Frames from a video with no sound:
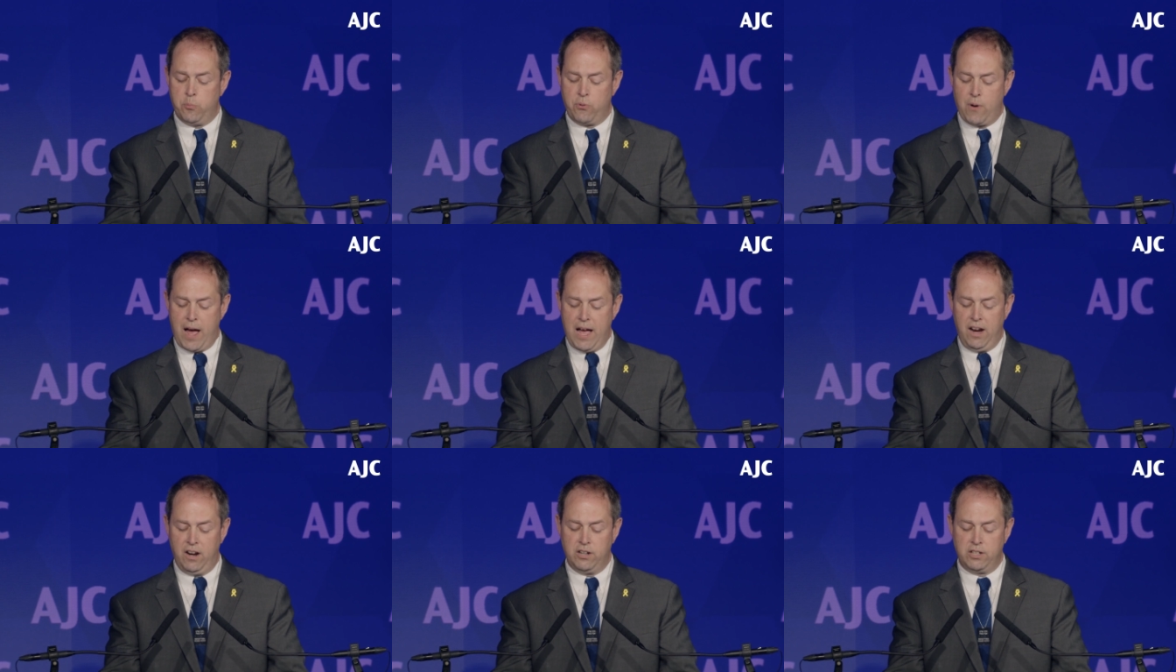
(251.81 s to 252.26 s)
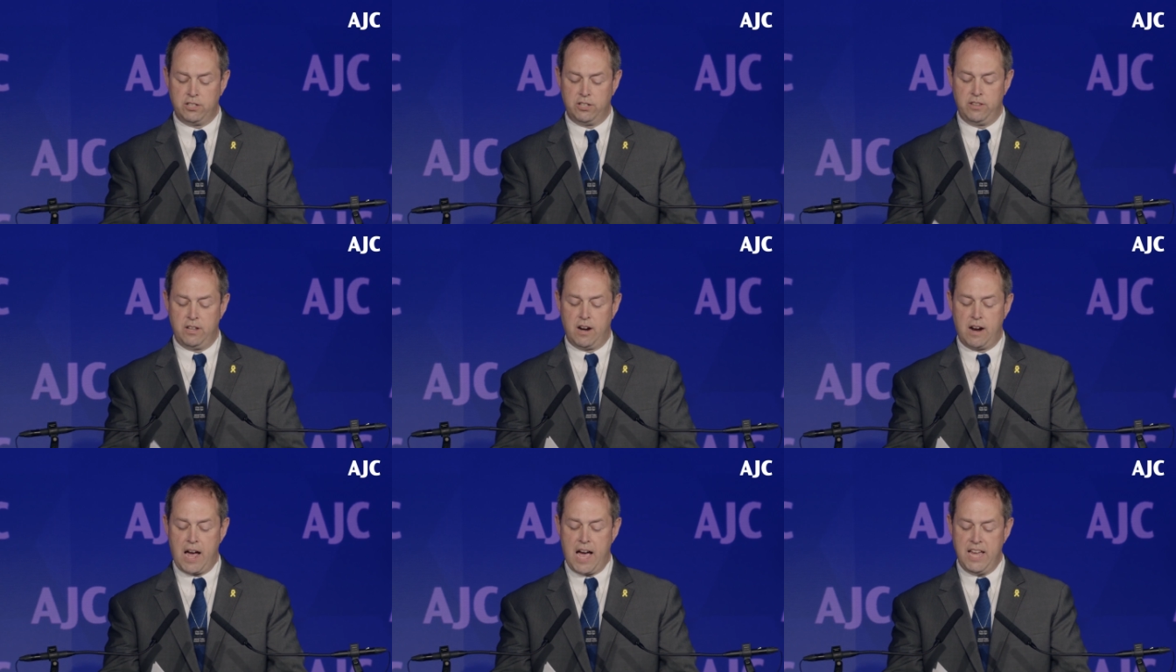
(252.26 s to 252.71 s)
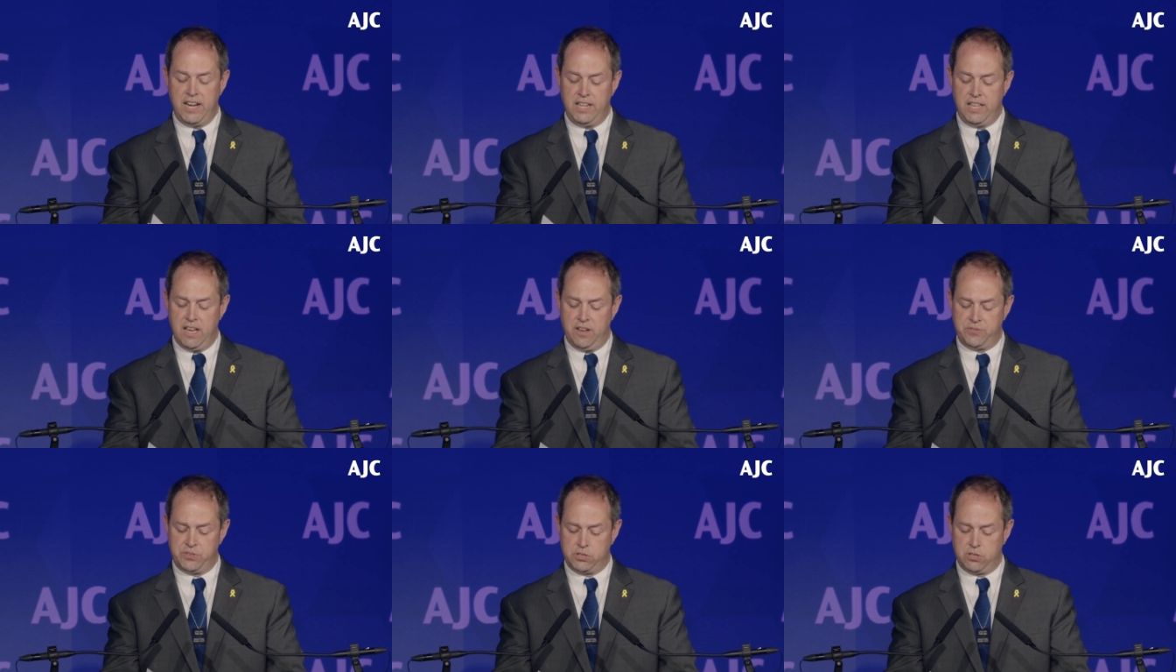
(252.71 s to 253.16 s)
prior to their
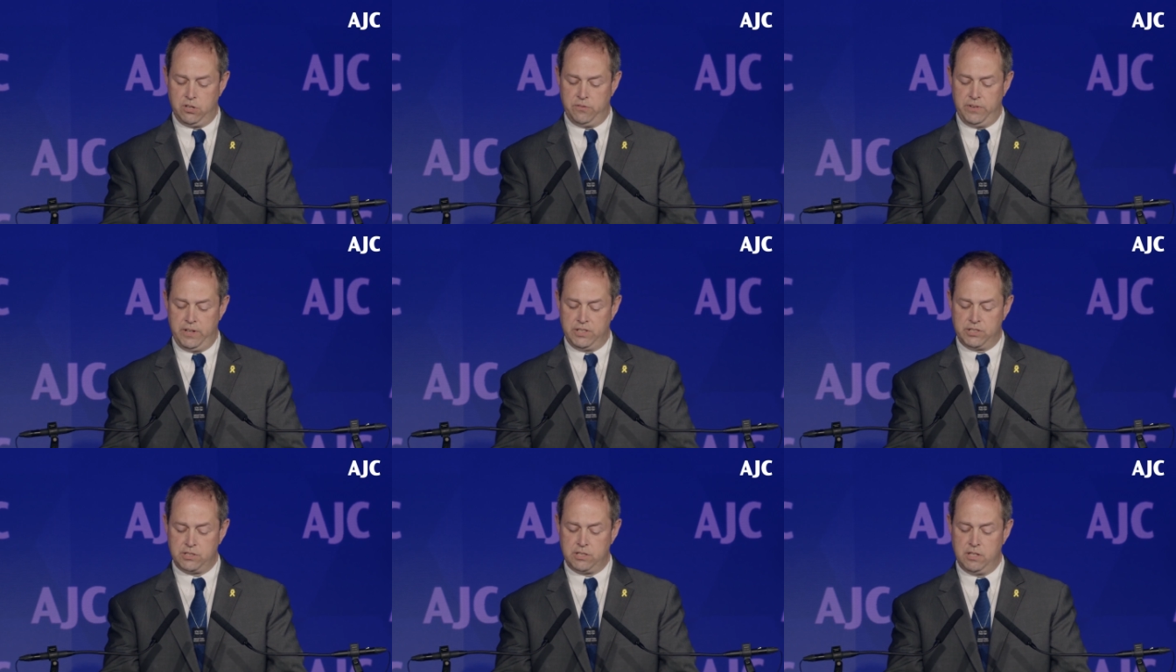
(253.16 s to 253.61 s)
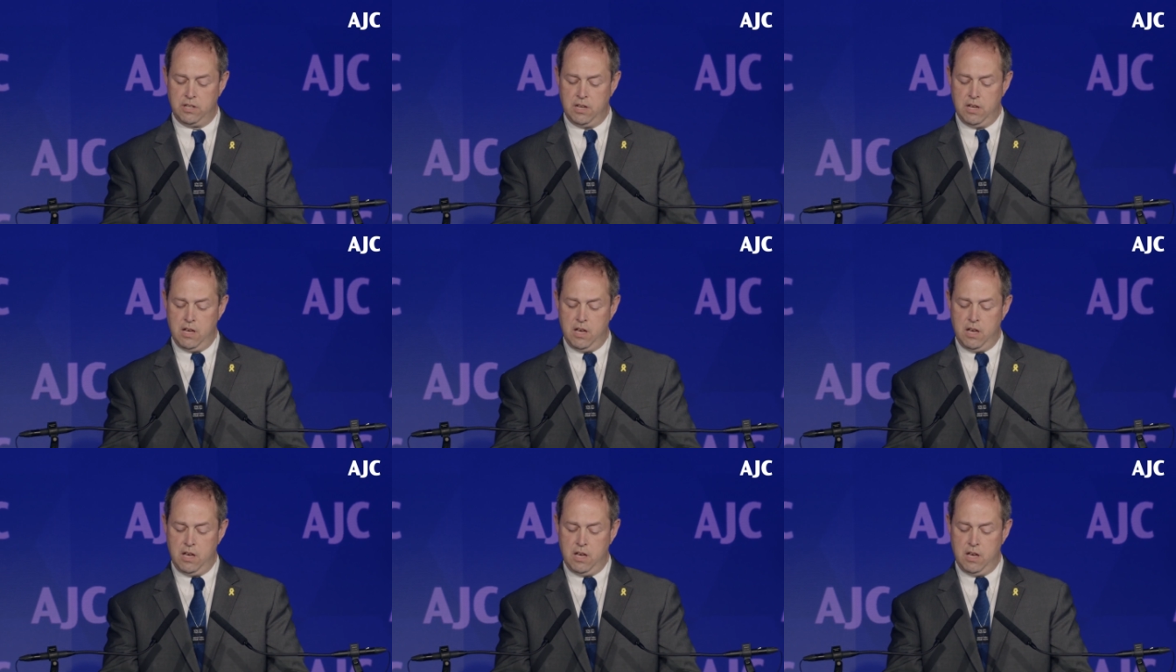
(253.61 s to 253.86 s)
IDF service.